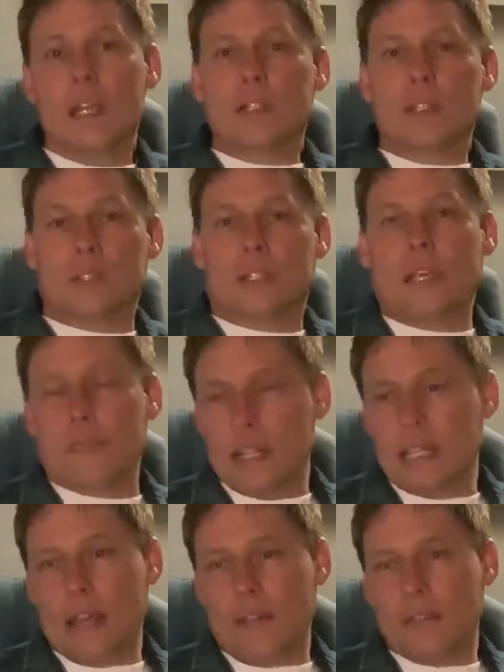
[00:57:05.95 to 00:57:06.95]
So
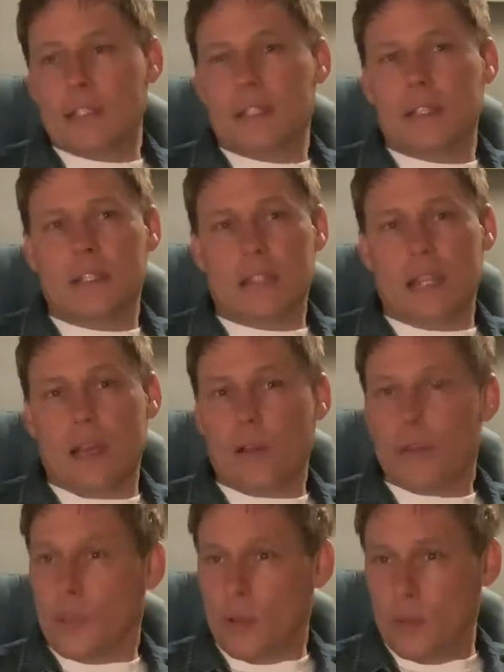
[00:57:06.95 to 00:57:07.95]
Stephanie Davidson is now
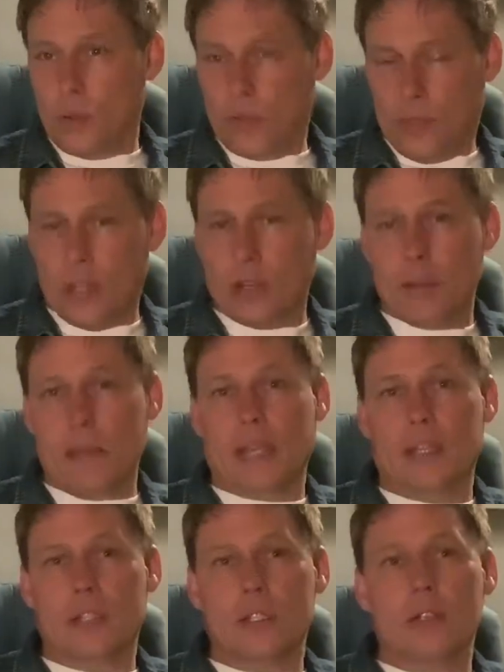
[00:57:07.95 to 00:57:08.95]
our new theater
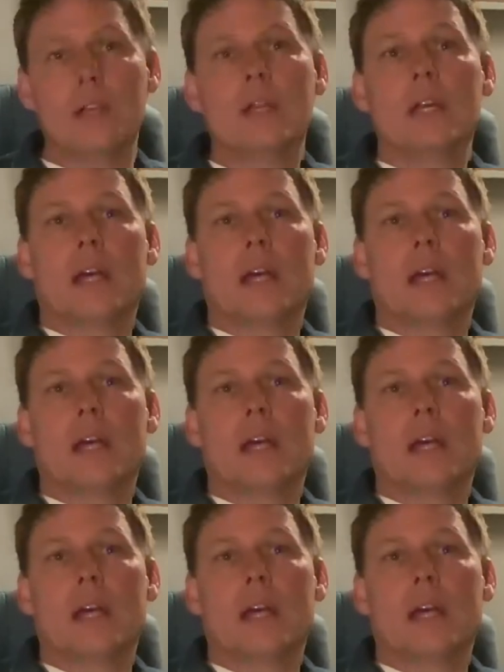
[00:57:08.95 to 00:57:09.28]
manager.